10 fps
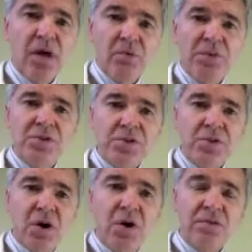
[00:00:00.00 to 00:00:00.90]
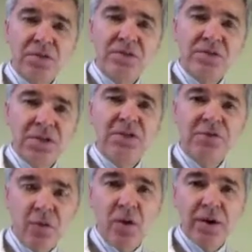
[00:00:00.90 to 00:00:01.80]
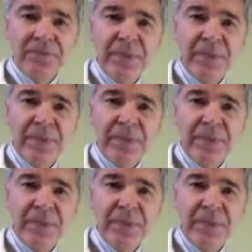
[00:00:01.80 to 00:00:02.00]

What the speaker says: which is called T4.